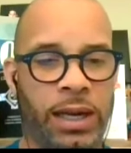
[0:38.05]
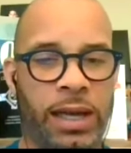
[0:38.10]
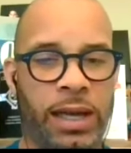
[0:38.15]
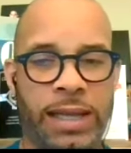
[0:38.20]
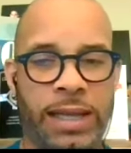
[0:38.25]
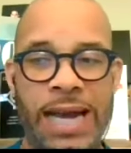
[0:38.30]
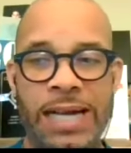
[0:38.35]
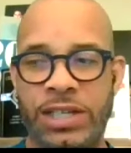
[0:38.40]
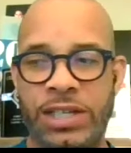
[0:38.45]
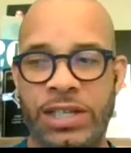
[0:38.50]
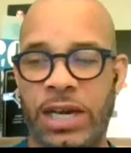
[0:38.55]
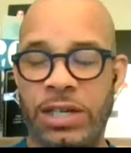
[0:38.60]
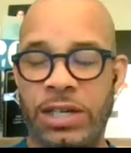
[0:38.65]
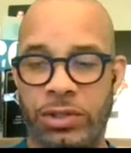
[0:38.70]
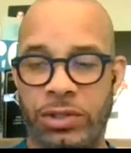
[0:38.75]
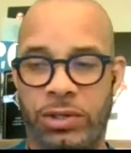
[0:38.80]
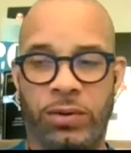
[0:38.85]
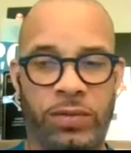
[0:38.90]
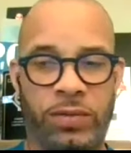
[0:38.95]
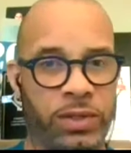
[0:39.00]
And that
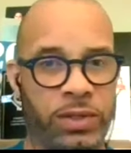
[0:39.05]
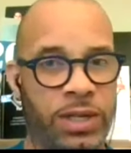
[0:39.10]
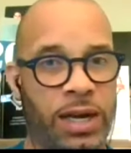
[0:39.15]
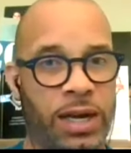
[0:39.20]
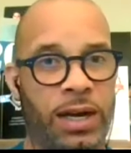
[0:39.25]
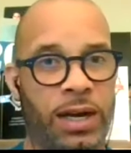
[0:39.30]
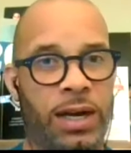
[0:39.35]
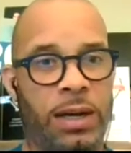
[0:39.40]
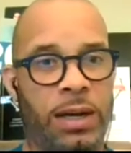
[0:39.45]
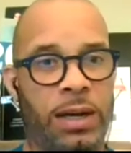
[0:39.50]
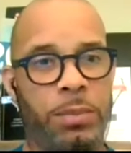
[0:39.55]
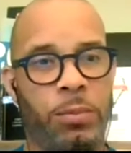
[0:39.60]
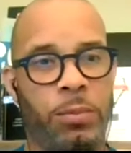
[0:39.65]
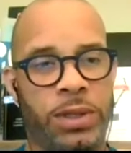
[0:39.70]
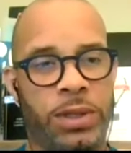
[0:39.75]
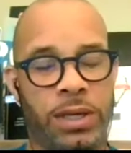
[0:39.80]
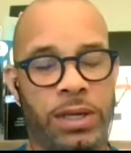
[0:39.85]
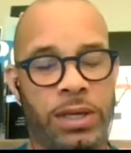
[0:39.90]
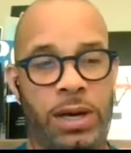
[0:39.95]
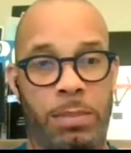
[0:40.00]
changed over time
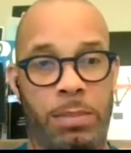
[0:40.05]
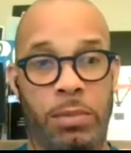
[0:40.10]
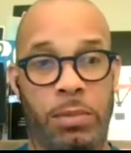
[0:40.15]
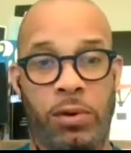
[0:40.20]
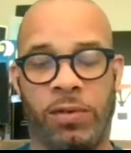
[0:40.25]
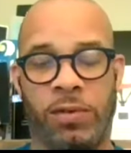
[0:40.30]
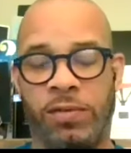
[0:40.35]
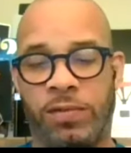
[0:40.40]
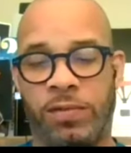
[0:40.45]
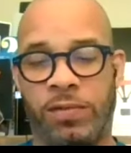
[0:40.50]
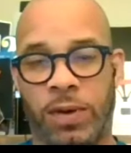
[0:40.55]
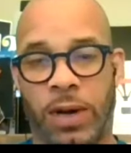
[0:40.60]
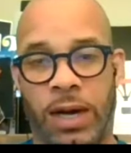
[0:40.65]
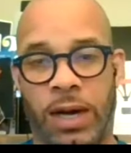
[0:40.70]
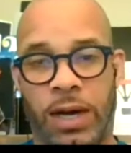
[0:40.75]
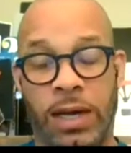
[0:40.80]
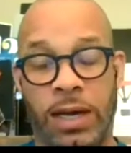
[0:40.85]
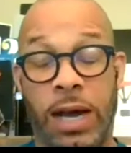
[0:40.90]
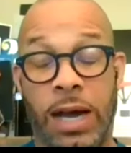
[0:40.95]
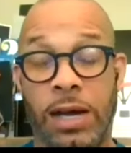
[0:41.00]
with a number of
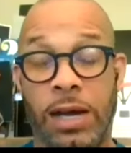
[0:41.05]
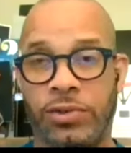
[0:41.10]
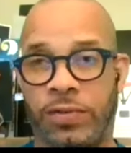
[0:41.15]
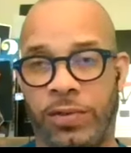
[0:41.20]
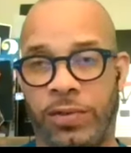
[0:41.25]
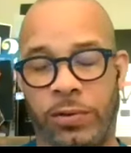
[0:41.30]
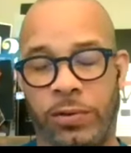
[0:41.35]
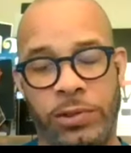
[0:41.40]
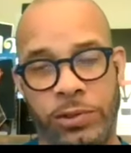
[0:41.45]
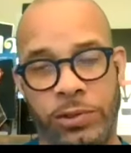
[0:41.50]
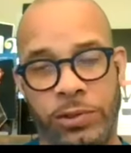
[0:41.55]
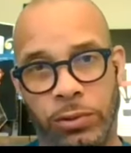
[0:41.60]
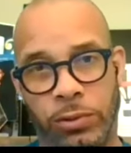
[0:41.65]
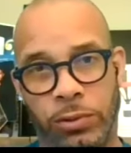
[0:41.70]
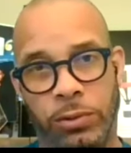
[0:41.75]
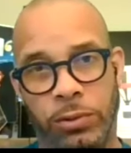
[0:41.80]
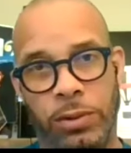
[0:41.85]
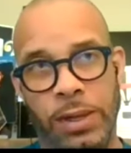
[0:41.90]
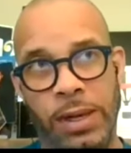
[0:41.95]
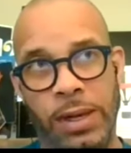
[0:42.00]
uh,
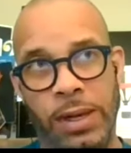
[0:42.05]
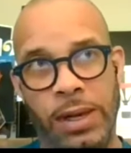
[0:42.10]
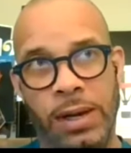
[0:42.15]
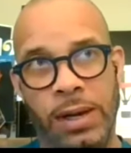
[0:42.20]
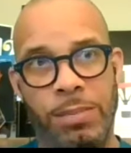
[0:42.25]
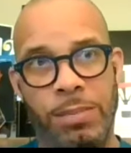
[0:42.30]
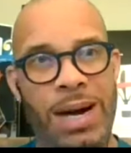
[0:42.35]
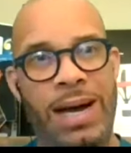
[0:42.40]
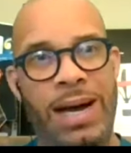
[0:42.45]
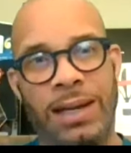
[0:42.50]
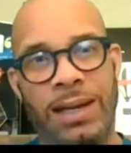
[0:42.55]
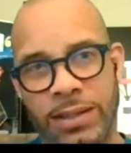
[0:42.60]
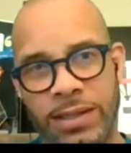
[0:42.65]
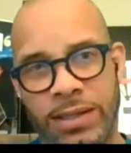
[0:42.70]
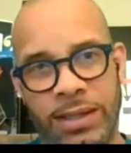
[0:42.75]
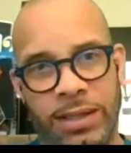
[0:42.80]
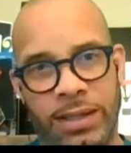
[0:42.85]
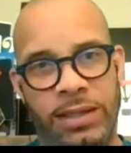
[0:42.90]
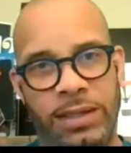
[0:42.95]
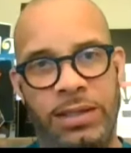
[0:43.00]
controversial
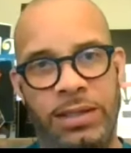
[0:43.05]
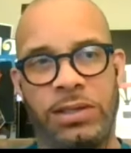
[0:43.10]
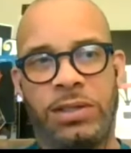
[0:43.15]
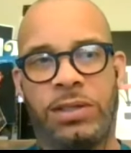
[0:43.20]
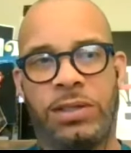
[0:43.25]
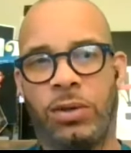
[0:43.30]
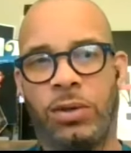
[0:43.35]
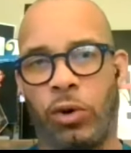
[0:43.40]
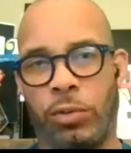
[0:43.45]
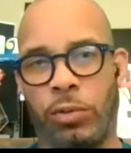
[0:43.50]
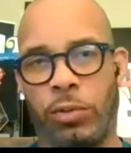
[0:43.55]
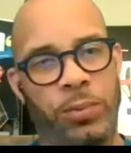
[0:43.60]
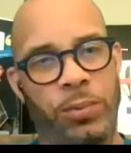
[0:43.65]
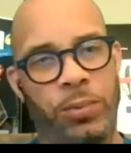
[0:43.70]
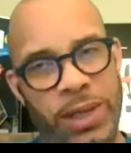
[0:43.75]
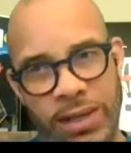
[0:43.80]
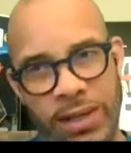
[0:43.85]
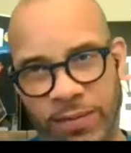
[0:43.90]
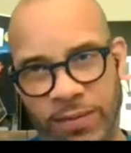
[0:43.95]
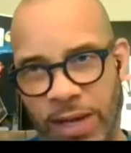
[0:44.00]
policies, urban
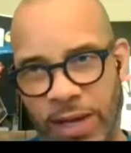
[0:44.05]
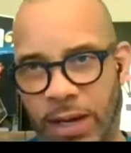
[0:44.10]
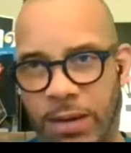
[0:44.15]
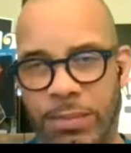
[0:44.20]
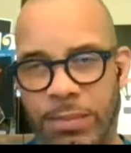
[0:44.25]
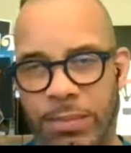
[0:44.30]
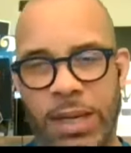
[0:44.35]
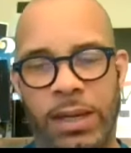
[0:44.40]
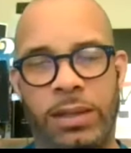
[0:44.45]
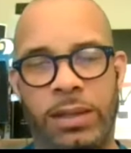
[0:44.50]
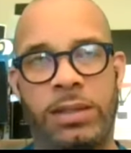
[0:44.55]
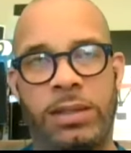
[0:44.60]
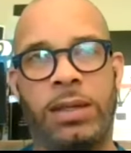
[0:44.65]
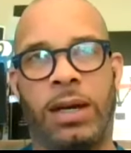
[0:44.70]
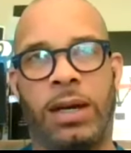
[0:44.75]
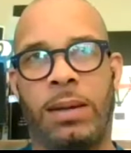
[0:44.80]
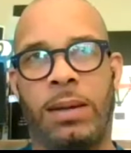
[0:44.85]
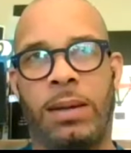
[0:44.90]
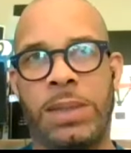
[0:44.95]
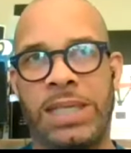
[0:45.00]
redevelopment
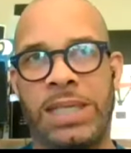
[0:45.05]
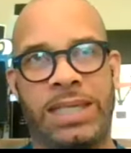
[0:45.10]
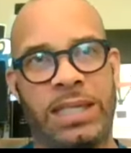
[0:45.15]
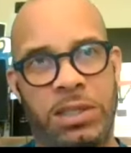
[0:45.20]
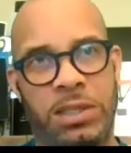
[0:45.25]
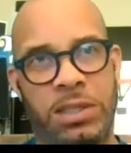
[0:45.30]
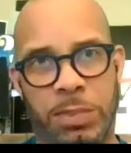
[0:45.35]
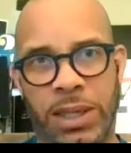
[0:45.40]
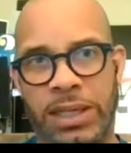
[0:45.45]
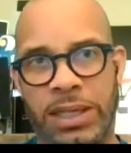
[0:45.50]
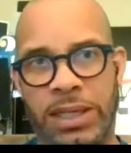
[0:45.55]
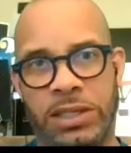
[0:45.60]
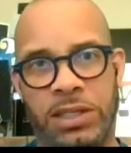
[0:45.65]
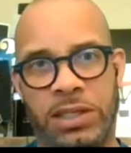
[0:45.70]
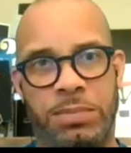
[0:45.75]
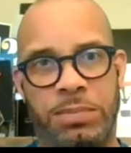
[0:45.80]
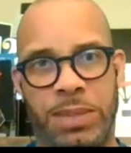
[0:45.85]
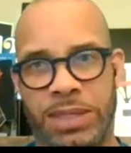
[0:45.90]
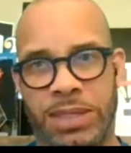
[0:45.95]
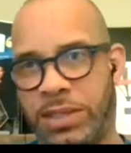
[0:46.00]
um, that
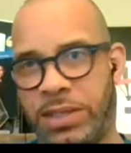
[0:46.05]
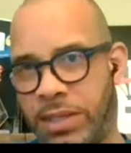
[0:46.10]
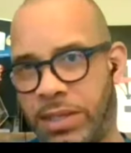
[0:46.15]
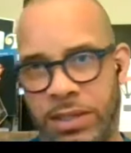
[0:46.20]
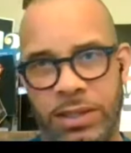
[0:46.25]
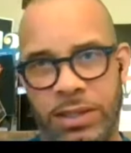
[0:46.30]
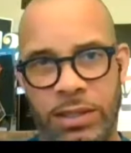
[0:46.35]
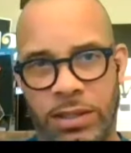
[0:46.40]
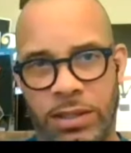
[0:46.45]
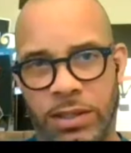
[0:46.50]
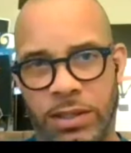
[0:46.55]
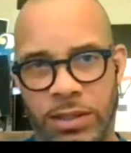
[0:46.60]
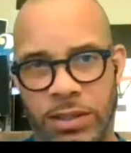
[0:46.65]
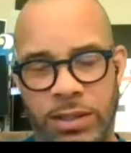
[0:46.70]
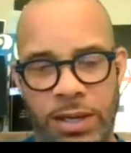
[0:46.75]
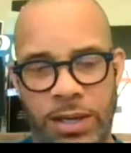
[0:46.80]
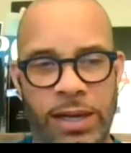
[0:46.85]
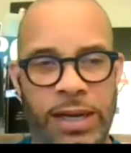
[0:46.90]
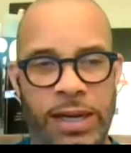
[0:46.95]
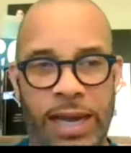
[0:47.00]
displaced businesses
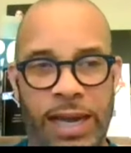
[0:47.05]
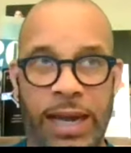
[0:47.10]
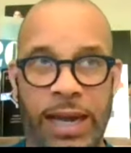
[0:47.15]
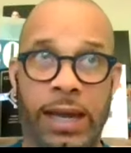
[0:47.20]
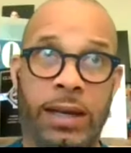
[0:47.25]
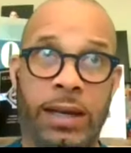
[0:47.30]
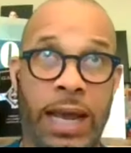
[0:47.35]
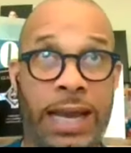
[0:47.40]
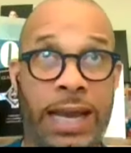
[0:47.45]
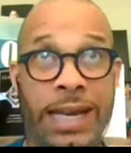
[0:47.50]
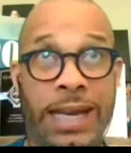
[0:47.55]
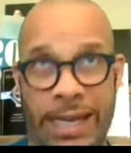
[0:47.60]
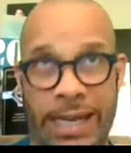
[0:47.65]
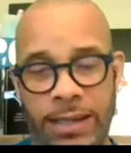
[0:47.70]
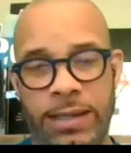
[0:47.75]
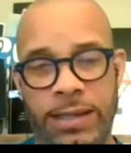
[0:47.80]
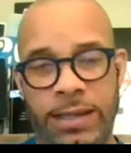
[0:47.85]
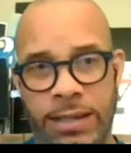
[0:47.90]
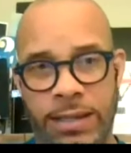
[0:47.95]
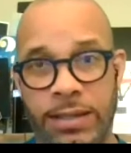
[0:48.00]
and, and
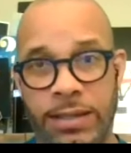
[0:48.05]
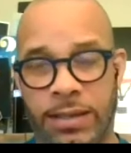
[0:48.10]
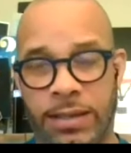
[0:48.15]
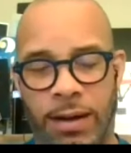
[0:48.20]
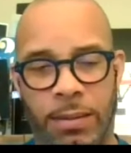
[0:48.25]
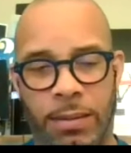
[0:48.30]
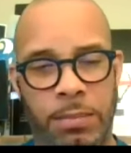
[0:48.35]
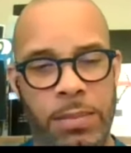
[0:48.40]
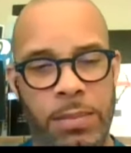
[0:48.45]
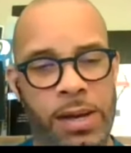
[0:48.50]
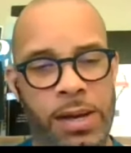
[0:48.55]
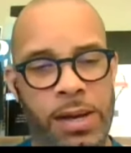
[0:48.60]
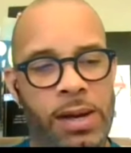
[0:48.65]
ended some.